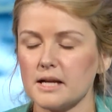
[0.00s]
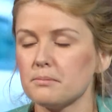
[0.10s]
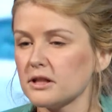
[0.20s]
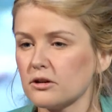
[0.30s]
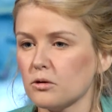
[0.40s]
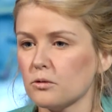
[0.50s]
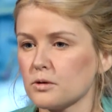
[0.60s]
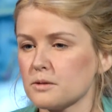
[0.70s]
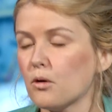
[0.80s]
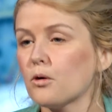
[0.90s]
political
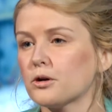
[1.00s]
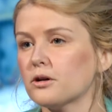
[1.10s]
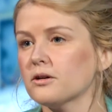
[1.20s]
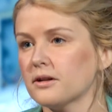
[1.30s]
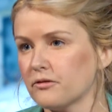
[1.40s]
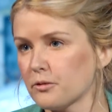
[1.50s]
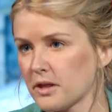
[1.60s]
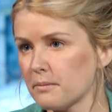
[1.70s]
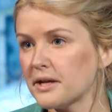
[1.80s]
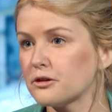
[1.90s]
reporter from one of
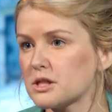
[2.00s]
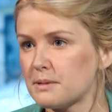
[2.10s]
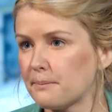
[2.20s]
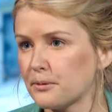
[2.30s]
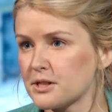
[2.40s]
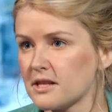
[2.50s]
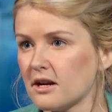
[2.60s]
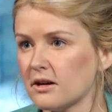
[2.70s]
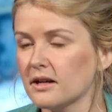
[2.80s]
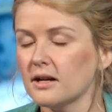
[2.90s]
the big newspapers there,